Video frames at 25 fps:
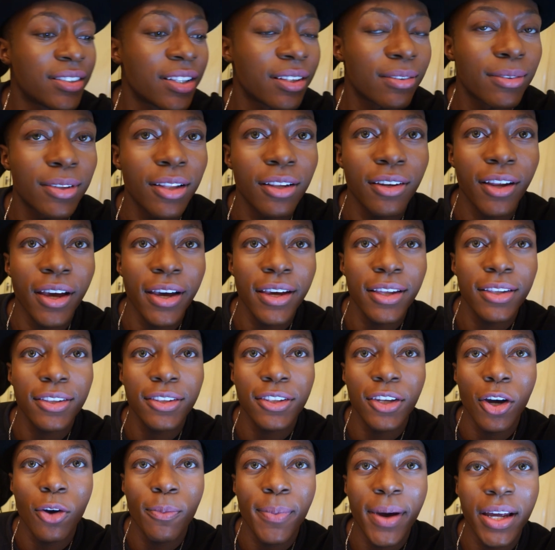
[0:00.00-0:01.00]
just, the lighting's
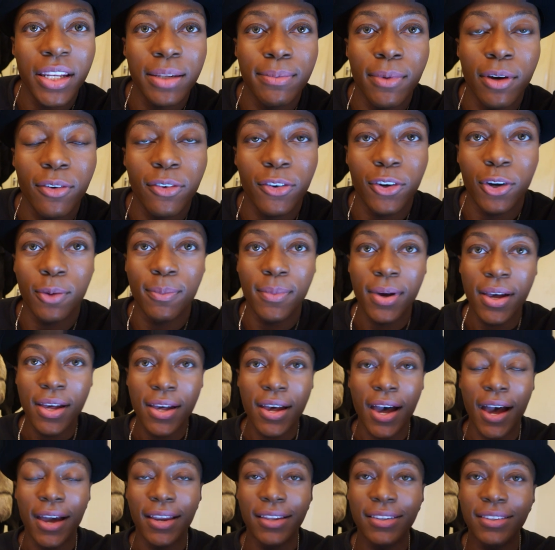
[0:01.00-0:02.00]
so bad in my room.
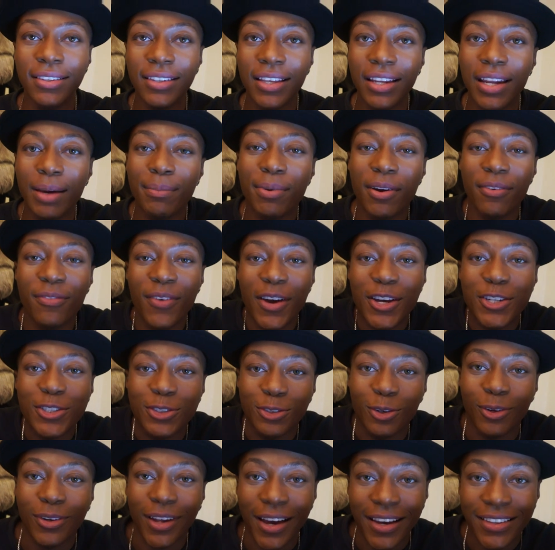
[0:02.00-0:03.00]
I need to get like
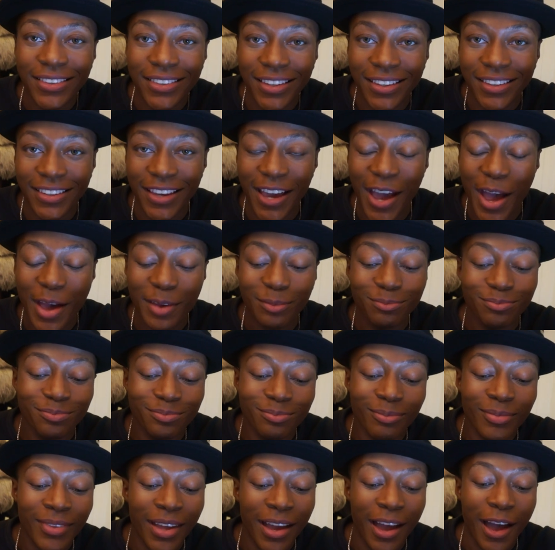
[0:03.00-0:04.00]
professional lighting, yeah.
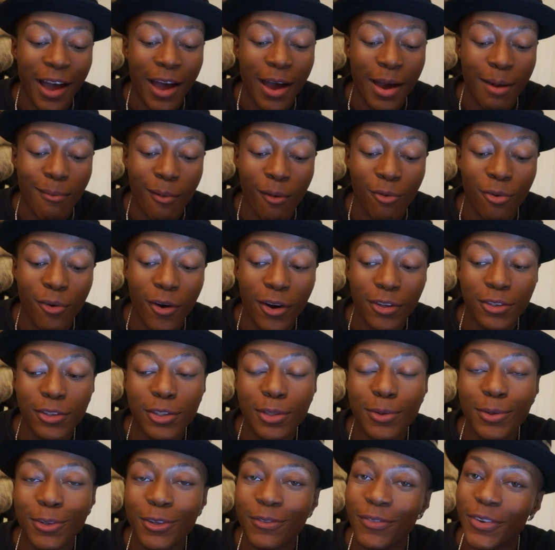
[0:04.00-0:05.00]
Um, I thought I'd
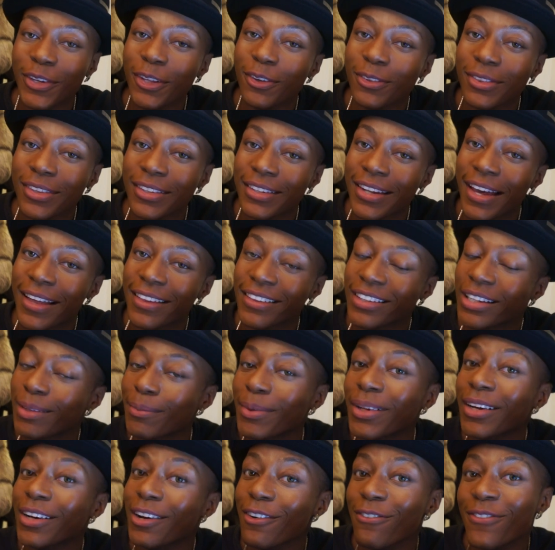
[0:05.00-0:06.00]
do a new video today. It's gonna
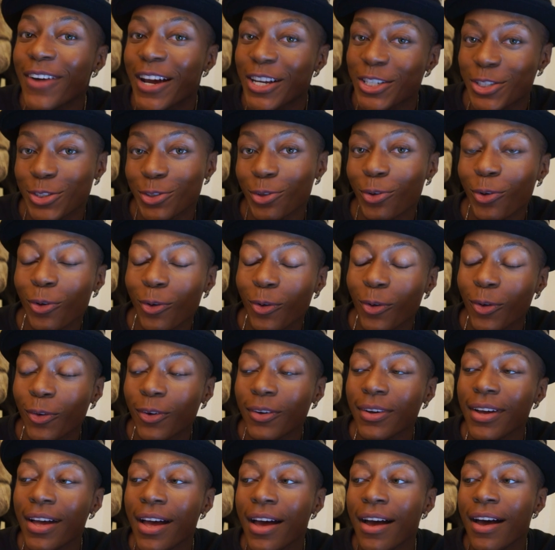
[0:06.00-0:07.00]
be like a fashion
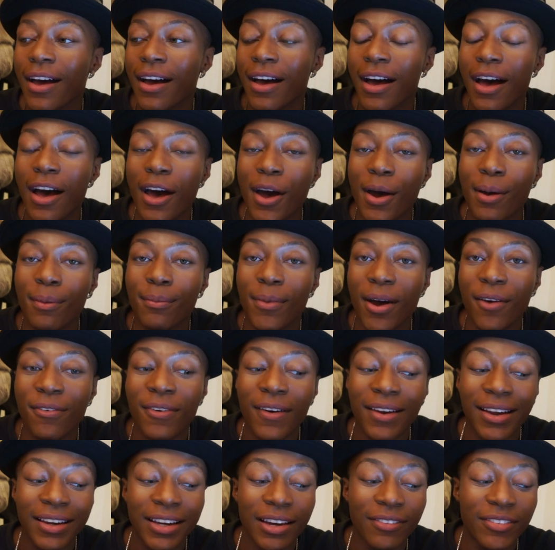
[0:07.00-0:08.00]
haul. Um, I
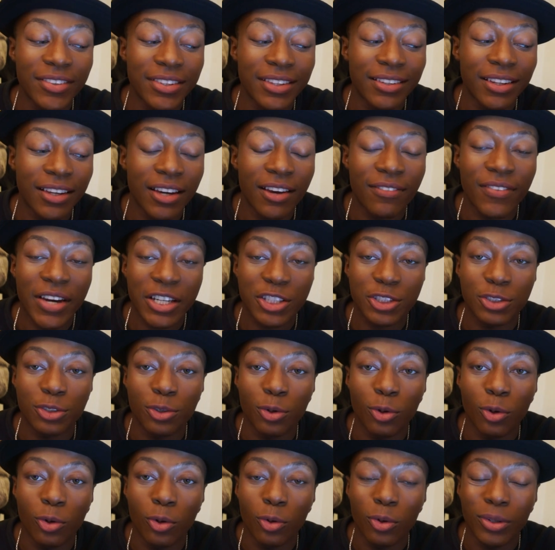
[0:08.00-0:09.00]
thought like I haven't did like a fashion
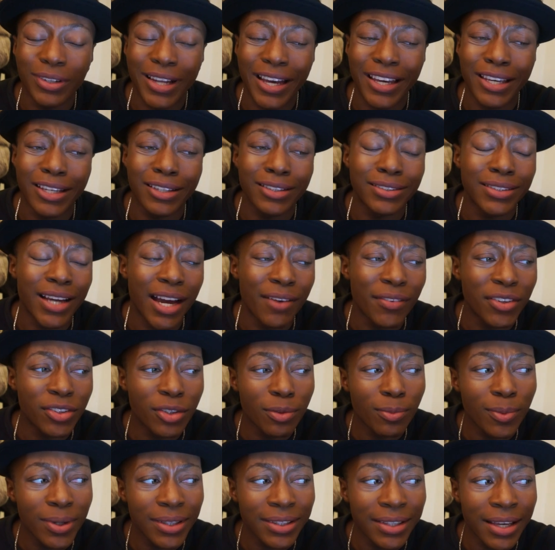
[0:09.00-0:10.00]
haul. Like, have I
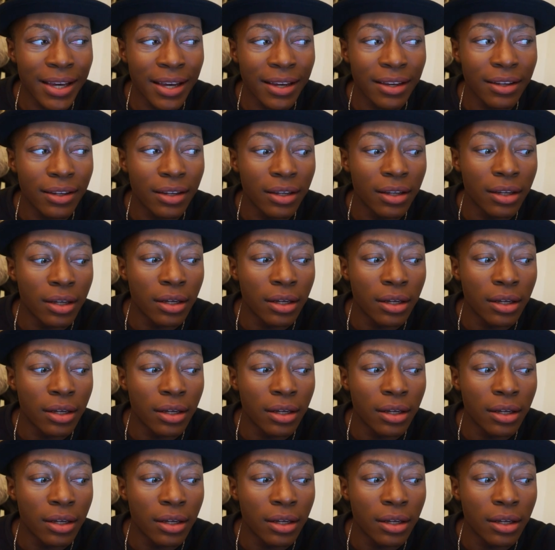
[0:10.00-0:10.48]
done one yet?